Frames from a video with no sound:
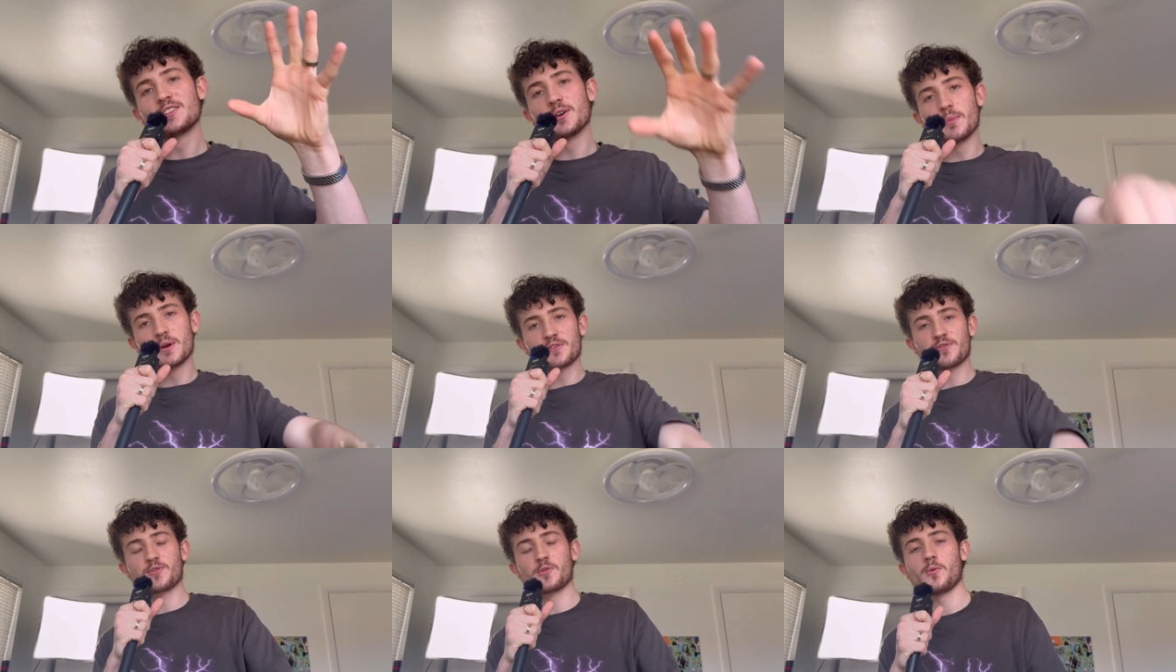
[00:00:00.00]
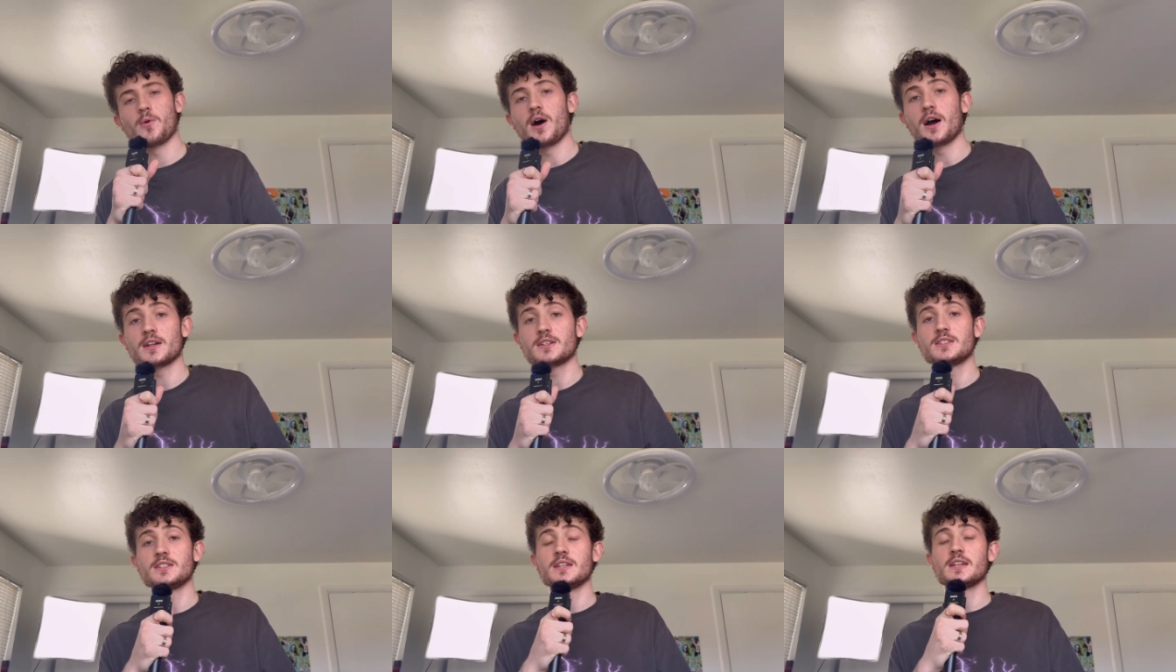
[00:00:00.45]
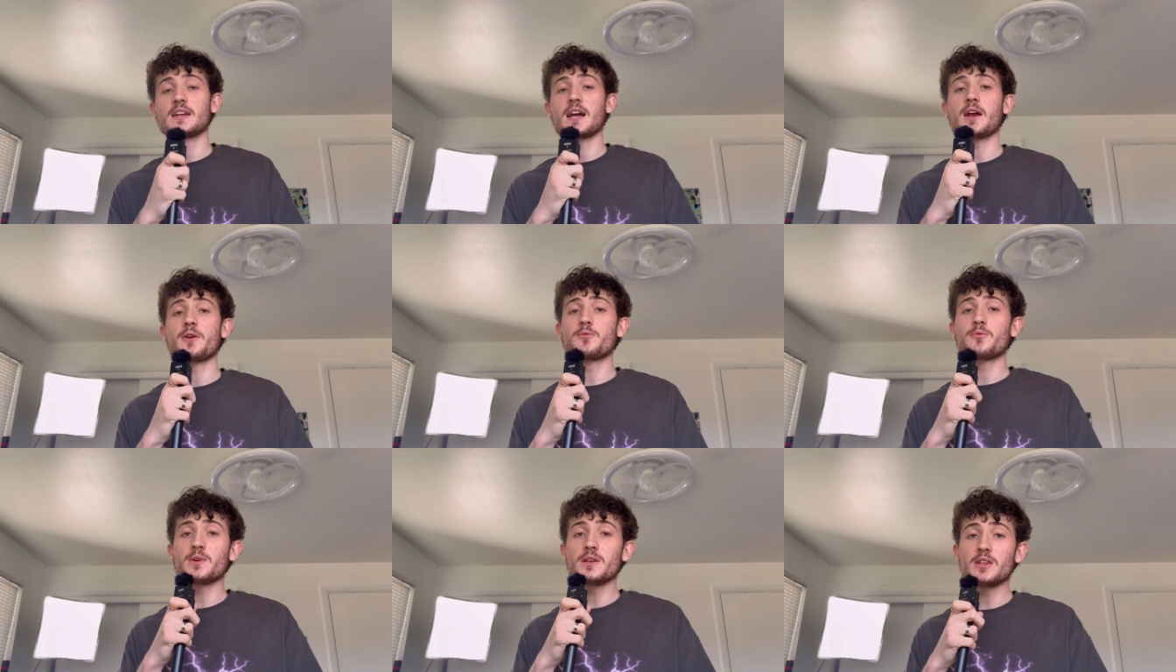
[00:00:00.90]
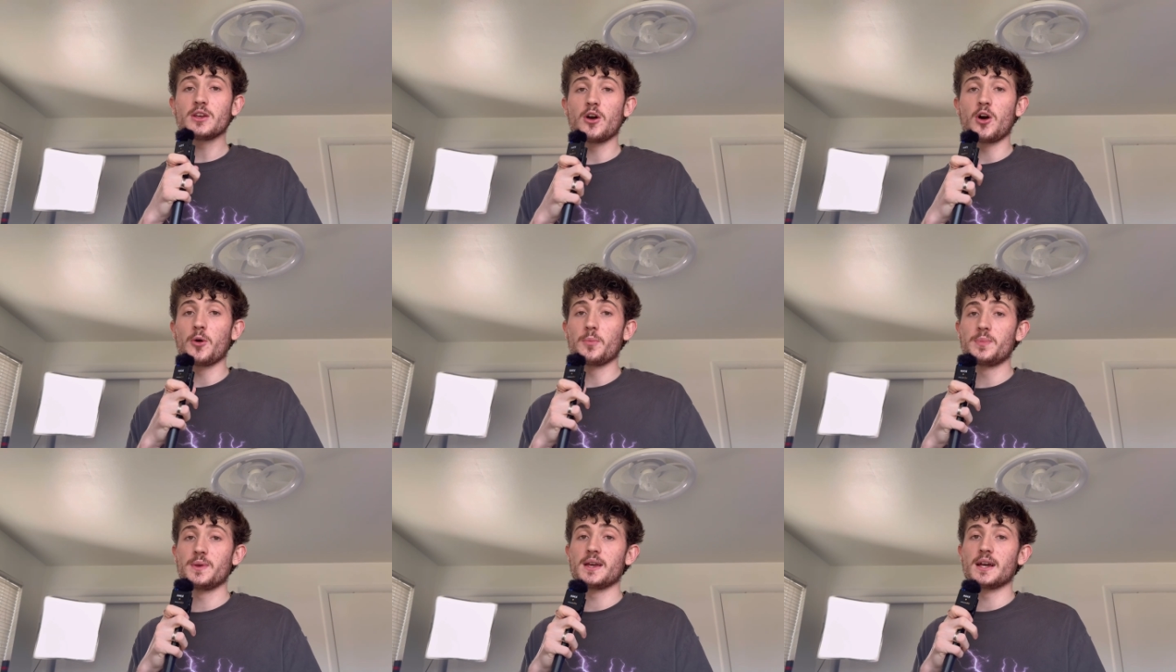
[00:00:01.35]
much for watching. I really
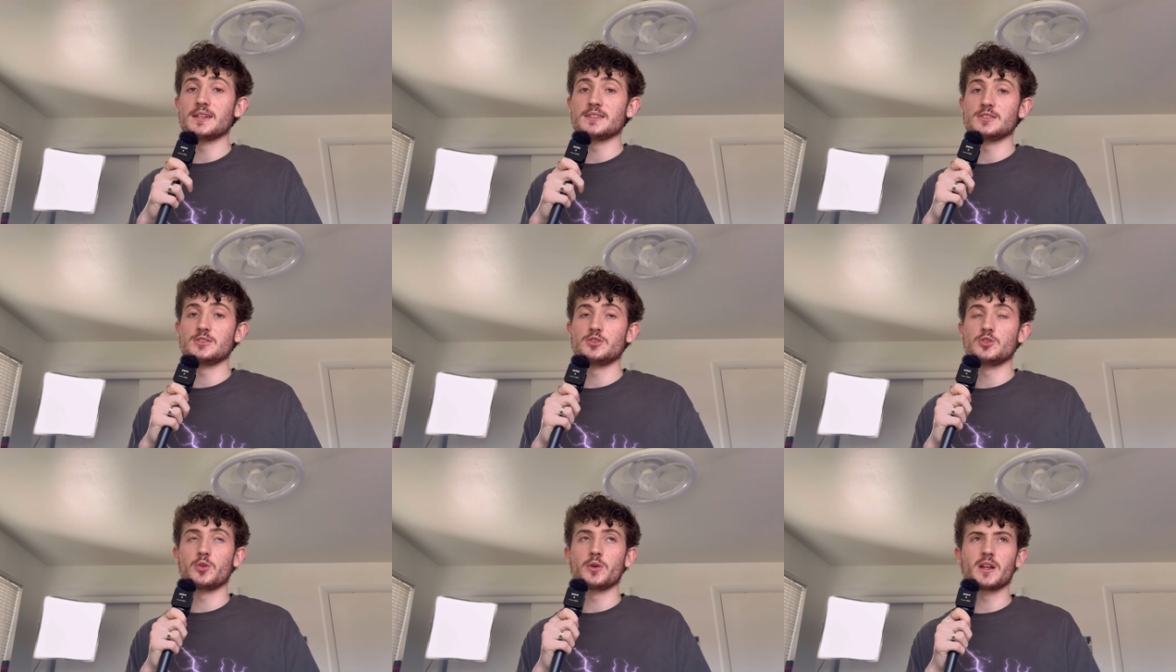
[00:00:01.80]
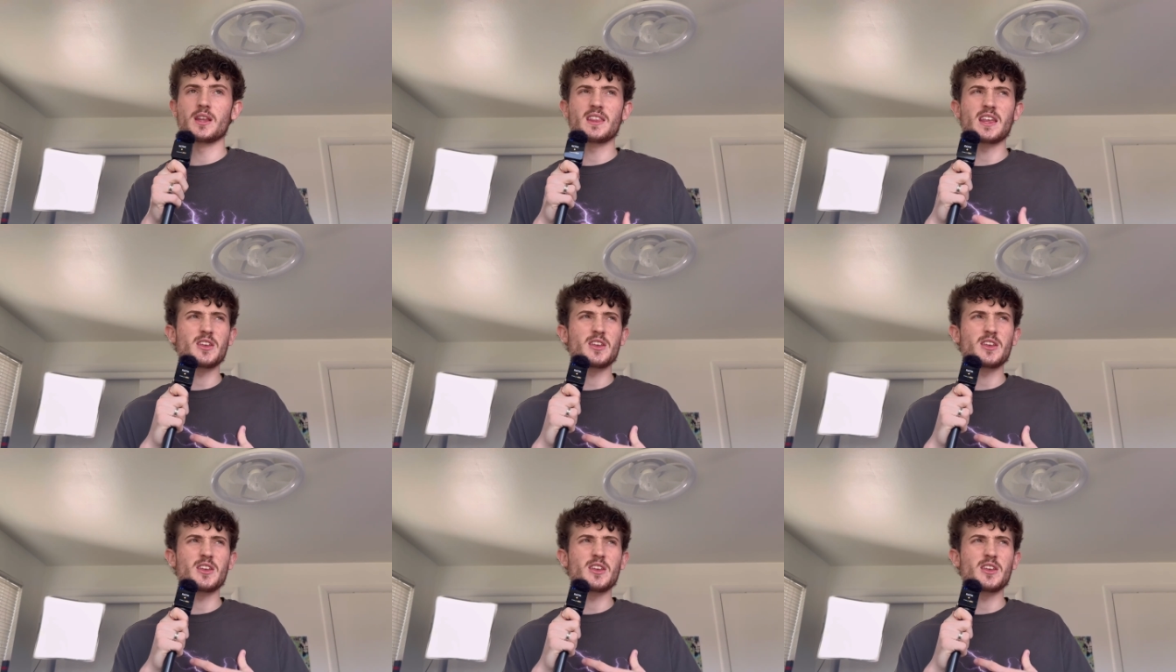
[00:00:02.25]
hope you guys enjoyed it,